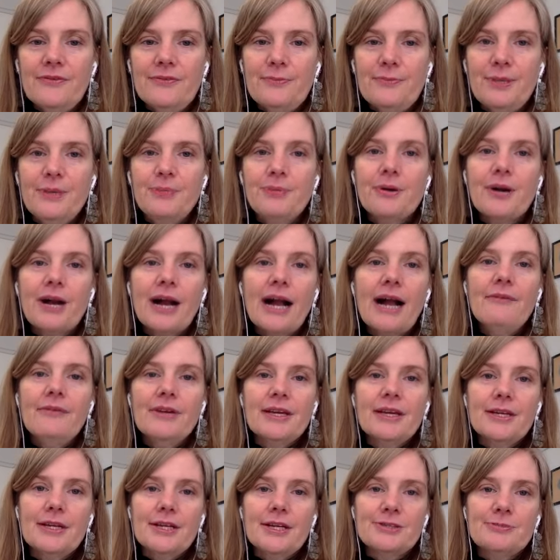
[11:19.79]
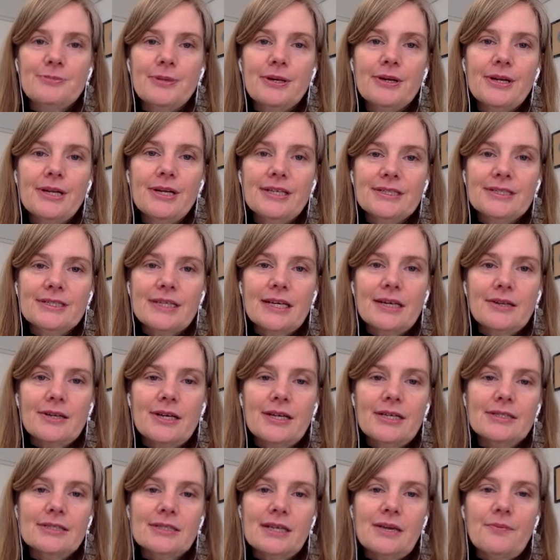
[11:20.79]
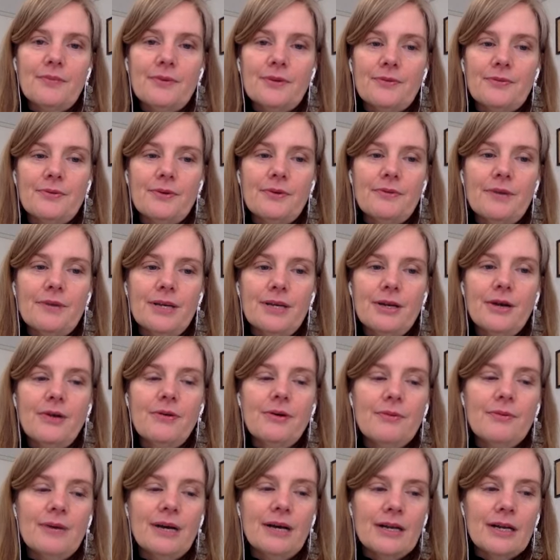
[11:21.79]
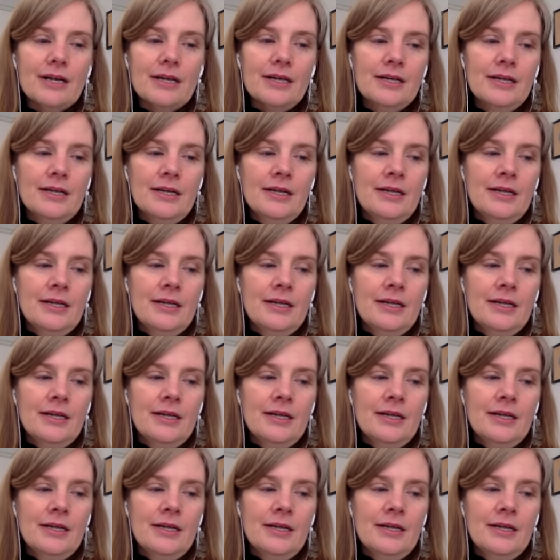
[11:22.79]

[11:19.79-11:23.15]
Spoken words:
people are having an experience that lines up with what we know about it.